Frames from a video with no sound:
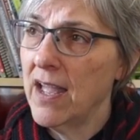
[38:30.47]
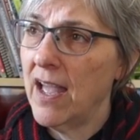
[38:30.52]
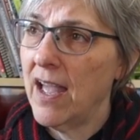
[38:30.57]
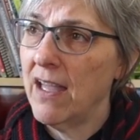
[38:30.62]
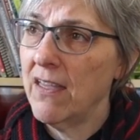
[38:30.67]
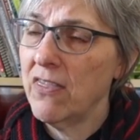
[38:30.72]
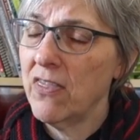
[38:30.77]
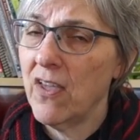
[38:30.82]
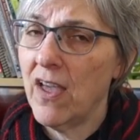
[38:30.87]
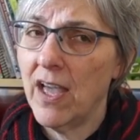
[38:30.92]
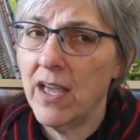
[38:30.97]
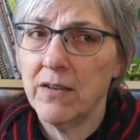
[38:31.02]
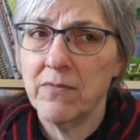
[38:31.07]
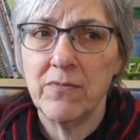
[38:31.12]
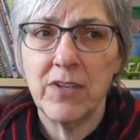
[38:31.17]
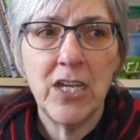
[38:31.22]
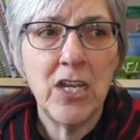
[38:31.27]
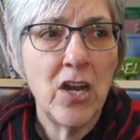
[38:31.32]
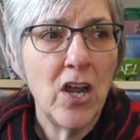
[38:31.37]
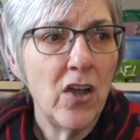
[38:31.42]
I thought,
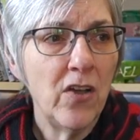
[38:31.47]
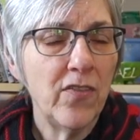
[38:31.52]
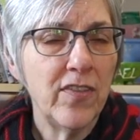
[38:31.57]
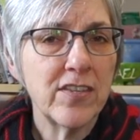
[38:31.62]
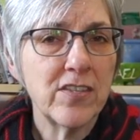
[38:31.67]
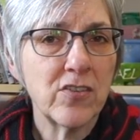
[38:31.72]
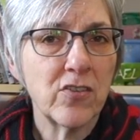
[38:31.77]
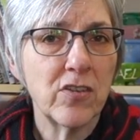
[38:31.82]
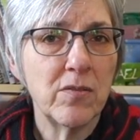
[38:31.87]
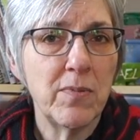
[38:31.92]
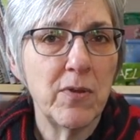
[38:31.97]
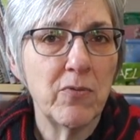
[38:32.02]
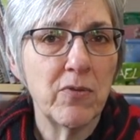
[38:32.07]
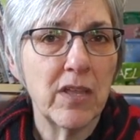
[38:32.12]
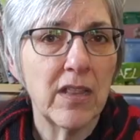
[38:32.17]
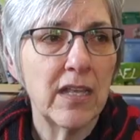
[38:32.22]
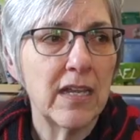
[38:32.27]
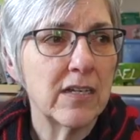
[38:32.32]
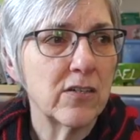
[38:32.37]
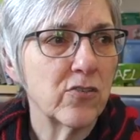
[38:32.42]
you know, this could be
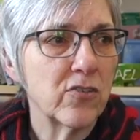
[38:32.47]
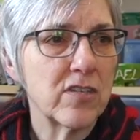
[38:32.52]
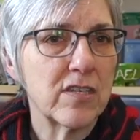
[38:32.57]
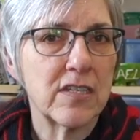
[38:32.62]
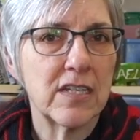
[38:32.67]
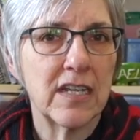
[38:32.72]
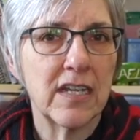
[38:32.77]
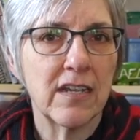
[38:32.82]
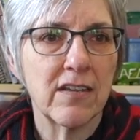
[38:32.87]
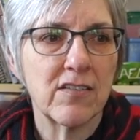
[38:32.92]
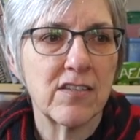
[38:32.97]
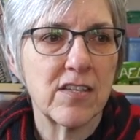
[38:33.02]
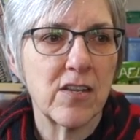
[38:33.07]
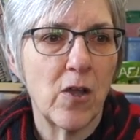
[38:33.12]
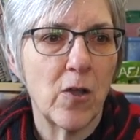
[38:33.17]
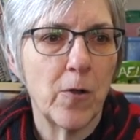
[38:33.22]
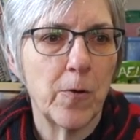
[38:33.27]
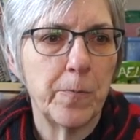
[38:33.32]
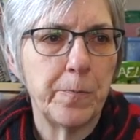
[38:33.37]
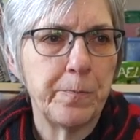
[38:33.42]
really interesting.
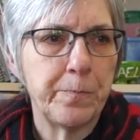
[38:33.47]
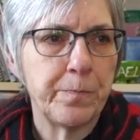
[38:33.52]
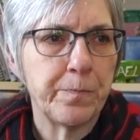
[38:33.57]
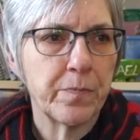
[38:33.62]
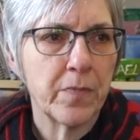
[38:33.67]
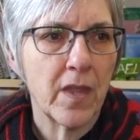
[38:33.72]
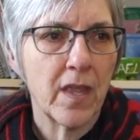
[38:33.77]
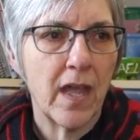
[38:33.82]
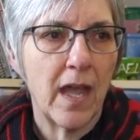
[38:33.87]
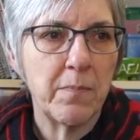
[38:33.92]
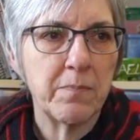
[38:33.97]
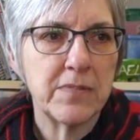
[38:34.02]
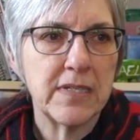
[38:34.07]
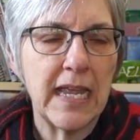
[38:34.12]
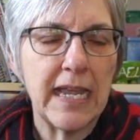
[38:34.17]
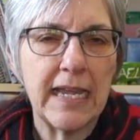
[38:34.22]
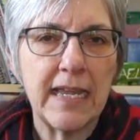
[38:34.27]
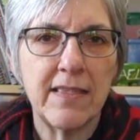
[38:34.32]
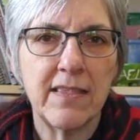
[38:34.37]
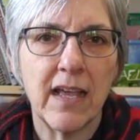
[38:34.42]
So I'm
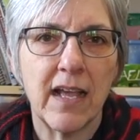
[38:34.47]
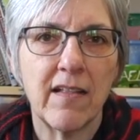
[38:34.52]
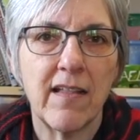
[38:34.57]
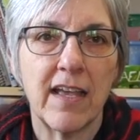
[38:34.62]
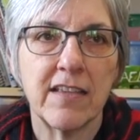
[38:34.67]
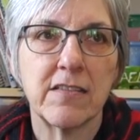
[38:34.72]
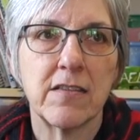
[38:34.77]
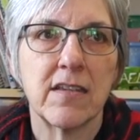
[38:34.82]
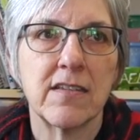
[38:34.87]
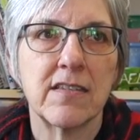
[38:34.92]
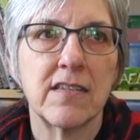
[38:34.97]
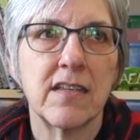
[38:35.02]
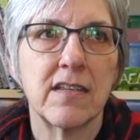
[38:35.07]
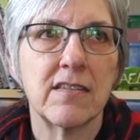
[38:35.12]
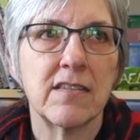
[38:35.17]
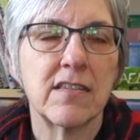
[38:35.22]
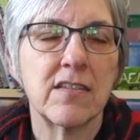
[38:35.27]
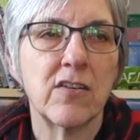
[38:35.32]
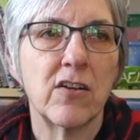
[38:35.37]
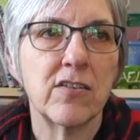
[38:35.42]
taking the class because
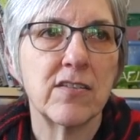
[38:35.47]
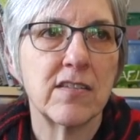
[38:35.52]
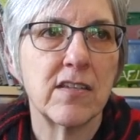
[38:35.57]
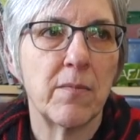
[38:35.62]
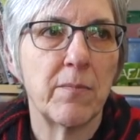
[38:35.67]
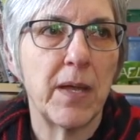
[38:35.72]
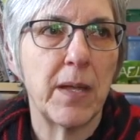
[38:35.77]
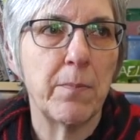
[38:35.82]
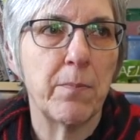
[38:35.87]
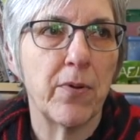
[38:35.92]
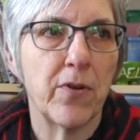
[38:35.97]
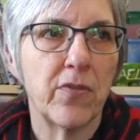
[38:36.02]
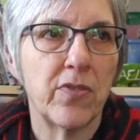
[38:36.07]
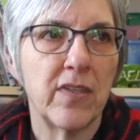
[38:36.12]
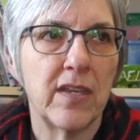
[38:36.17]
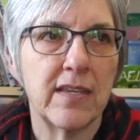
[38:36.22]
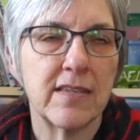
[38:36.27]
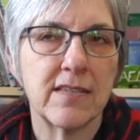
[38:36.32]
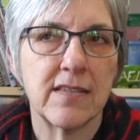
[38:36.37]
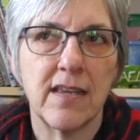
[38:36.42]
it starts on my
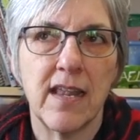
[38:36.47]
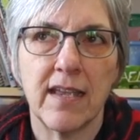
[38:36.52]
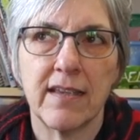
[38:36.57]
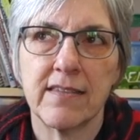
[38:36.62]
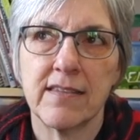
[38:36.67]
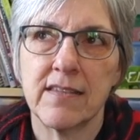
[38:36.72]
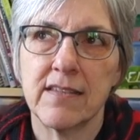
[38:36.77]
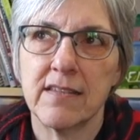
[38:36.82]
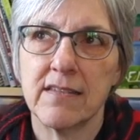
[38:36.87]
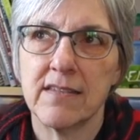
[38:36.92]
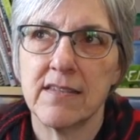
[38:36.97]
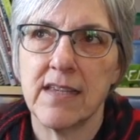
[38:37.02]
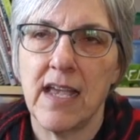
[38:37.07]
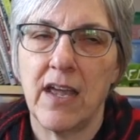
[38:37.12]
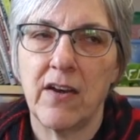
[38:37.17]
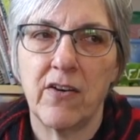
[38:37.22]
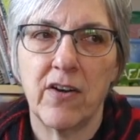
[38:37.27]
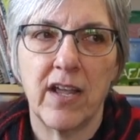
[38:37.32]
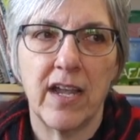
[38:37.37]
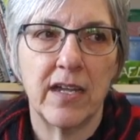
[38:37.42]
birthday's next
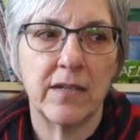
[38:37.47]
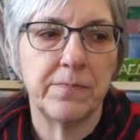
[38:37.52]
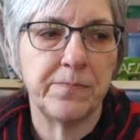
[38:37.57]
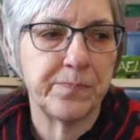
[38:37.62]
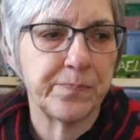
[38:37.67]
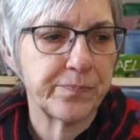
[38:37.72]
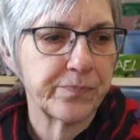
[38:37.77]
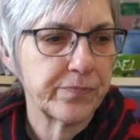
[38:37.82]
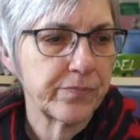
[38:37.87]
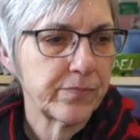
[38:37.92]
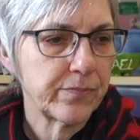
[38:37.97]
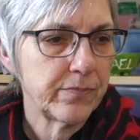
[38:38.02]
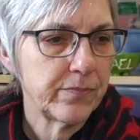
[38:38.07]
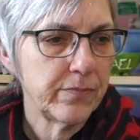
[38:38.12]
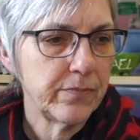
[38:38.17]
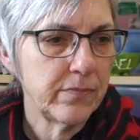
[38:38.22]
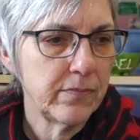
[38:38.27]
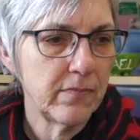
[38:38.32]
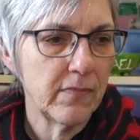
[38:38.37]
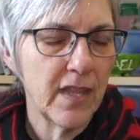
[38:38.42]
Saturday.
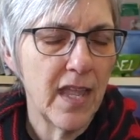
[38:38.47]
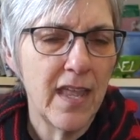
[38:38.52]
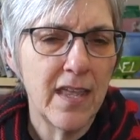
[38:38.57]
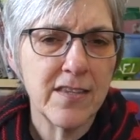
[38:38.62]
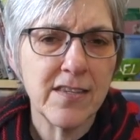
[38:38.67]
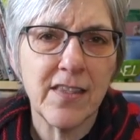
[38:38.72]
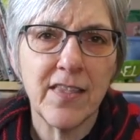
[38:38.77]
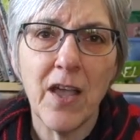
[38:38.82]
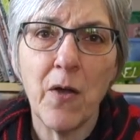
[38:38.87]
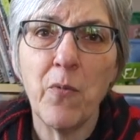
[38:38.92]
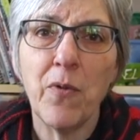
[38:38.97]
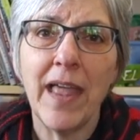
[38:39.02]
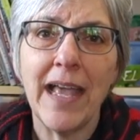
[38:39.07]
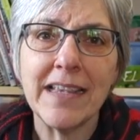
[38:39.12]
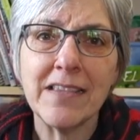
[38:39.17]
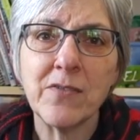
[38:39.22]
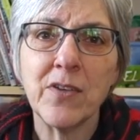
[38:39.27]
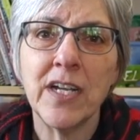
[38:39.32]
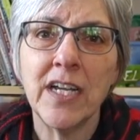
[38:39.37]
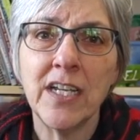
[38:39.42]
So I thought, well,
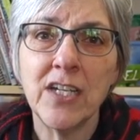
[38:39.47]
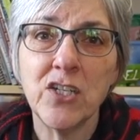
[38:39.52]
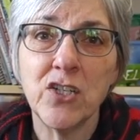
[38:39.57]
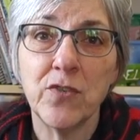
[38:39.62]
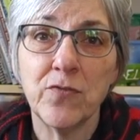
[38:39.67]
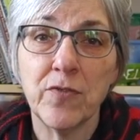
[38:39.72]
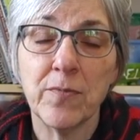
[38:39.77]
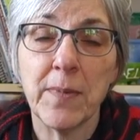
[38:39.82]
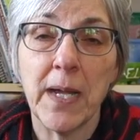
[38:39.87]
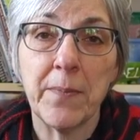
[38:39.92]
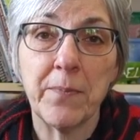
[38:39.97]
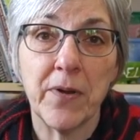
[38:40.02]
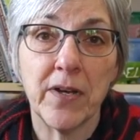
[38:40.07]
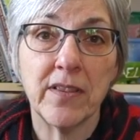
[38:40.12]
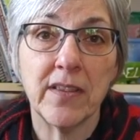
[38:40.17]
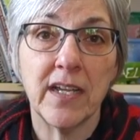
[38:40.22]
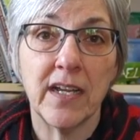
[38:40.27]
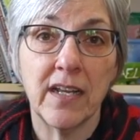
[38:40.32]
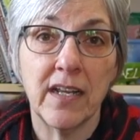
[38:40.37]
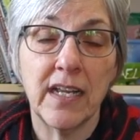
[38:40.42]
that's what I'm going to do for my
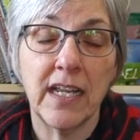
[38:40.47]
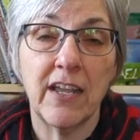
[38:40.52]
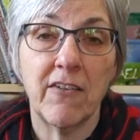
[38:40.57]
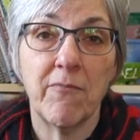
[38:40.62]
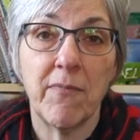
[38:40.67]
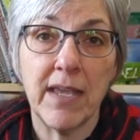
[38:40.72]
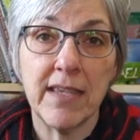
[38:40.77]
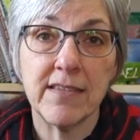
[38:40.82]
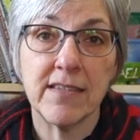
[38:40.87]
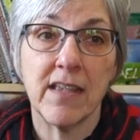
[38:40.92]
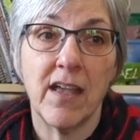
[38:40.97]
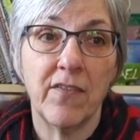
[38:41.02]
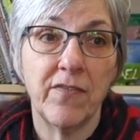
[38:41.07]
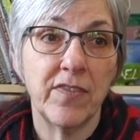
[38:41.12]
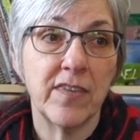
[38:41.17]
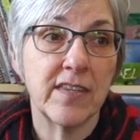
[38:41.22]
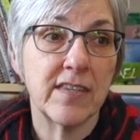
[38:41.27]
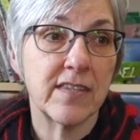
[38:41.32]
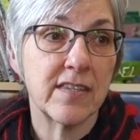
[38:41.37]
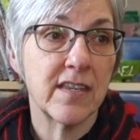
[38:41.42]
birthday. I'm going to get
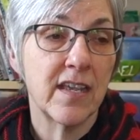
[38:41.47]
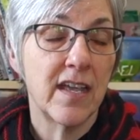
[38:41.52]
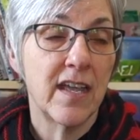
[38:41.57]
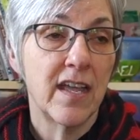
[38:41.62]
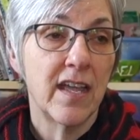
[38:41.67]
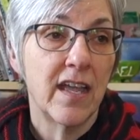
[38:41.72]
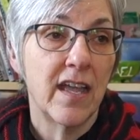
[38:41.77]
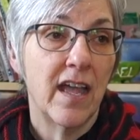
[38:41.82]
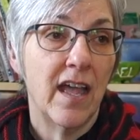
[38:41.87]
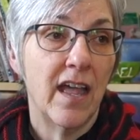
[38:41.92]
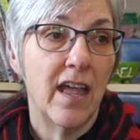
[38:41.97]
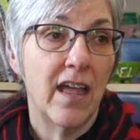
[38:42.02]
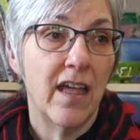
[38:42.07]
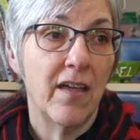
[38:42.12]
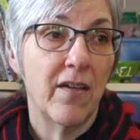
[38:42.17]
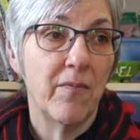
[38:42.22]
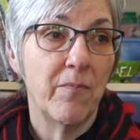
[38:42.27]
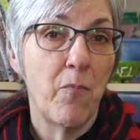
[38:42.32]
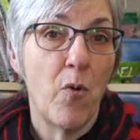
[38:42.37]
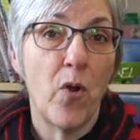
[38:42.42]
myself this
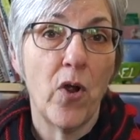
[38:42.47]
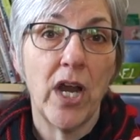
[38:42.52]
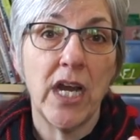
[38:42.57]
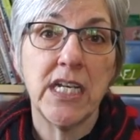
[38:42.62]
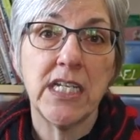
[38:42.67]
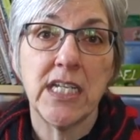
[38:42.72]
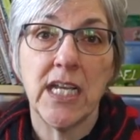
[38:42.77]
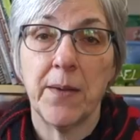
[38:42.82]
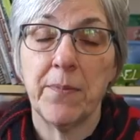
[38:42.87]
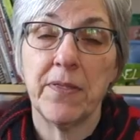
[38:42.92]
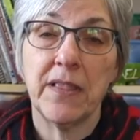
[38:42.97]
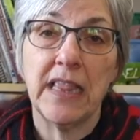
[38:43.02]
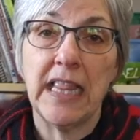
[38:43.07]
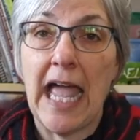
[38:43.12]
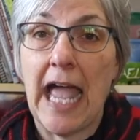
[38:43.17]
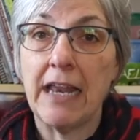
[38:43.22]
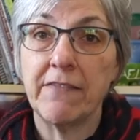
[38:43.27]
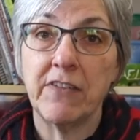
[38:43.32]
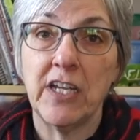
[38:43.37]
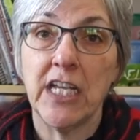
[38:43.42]
more in-depth
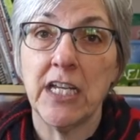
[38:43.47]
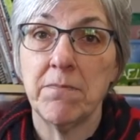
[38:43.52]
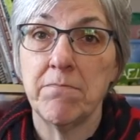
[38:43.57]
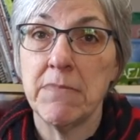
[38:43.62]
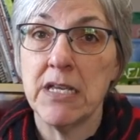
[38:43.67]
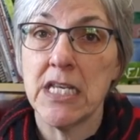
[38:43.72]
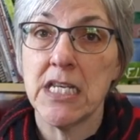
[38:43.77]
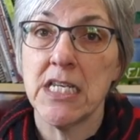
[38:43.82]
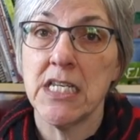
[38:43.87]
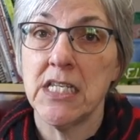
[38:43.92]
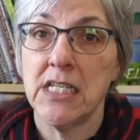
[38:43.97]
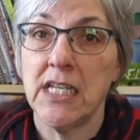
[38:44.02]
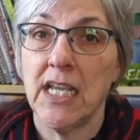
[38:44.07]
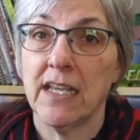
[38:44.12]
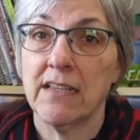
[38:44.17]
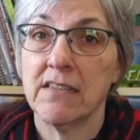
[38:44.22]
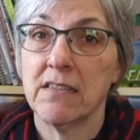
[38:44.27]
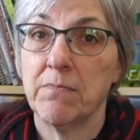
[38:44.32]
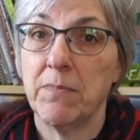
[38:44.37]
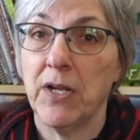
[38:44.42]
Latvian mitten
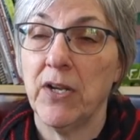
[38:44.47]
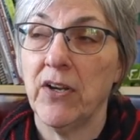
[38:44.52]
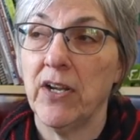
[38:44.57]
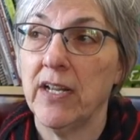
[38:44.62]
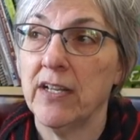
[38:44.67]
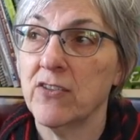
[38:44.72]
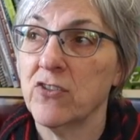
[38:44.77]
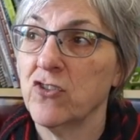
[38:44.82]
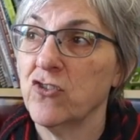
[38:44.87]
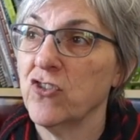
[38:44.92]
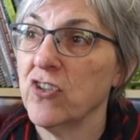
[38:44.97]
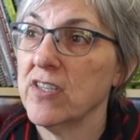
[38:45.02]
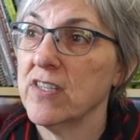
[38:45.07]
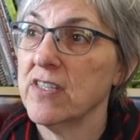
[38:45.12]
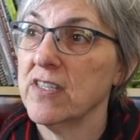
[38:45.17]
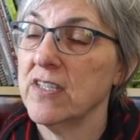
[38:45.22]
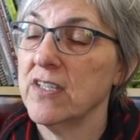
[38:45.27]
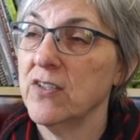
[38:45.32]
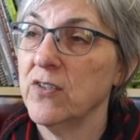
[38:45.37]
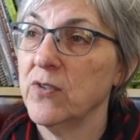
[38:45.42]
experience
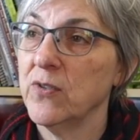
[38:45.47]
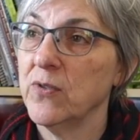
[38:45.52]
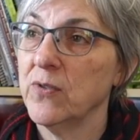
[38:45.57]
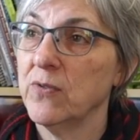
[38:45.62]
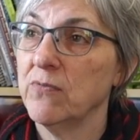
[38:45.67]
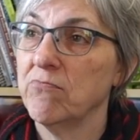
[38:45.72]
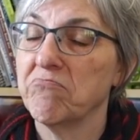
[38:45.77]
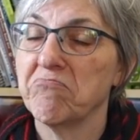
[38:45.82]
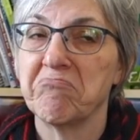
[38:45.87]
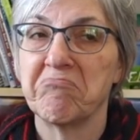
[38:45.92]
just to